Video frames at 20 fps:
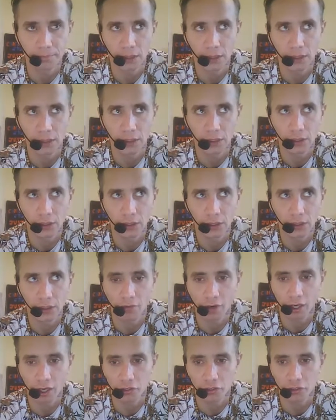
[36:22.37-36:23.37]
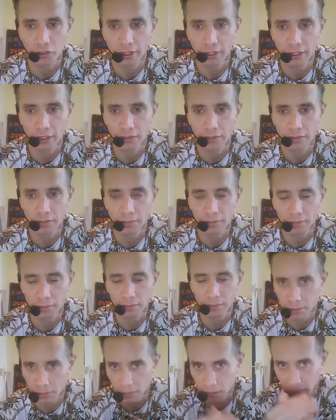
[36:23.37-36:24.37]
You got Rush Green.
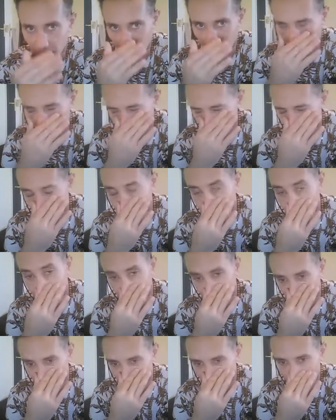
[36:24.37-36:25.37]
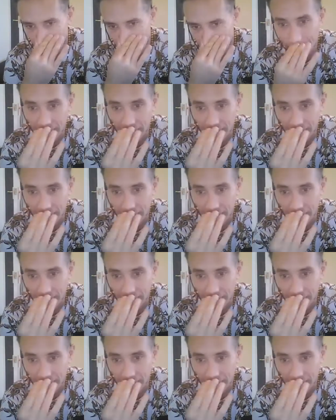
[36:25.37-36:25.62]
Where